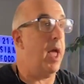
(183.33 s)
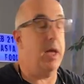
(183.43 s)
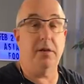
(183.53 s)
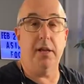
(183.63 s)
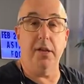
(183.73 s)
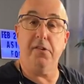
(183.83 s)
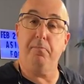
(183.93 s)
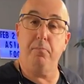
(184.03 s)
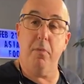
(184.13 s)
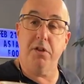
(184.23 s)
a
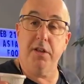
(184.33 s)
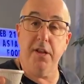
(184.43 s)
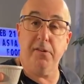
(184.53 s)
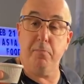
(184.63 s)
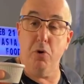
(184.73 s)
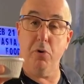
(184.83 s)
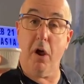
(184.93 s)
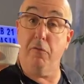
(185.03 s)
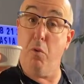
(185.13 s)
teaspoon of